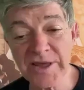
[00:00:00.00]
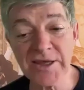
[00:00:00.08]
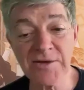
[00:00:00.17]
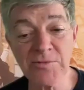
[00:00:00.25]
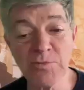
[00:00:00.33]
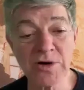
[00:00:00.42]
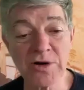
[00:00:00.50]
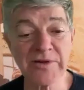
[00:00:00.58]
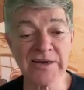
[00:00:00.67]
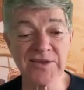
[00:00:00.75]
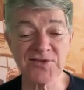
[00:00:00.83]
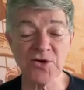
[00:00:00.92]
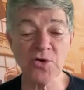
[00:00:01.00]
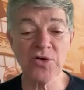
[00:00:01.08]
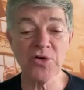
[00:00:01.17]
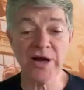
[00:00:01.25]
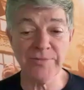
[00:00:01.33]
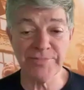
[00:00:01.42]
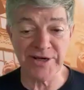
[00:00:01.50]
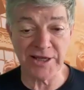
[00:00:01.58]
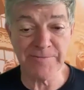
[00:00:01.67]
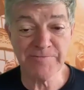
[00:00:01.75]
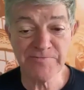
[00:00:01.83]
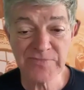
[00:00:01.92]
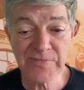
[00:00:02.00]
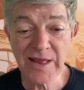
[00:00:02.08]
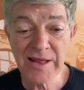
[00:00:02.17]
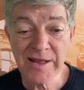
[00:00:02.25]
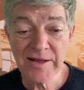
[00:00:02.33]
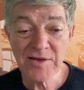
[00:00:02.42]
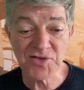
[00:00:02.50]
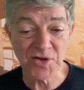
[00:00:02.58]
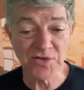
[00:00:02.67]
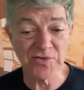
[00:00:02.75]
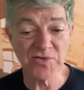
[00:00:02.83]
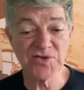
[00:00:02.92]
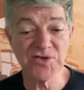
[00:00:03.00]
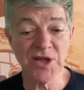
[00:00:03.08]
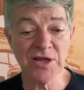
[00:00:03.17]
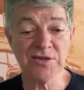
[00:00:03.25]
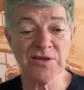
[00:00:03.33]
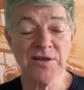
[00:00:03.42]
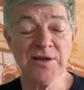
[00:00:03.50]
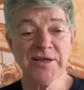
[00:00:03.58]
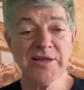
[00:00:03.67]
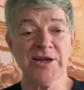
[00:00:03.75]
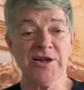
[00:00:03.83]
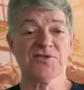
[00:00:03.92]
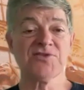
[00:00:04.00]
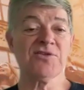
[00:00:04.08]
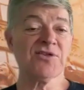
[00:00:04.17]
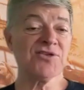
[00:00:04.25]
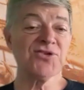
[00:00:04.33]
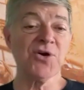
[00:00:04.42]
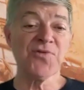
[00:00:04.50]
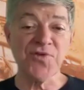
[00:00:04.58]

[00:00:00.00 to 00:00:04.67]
he worked at his own company. So yeah, there's, you know, so there's no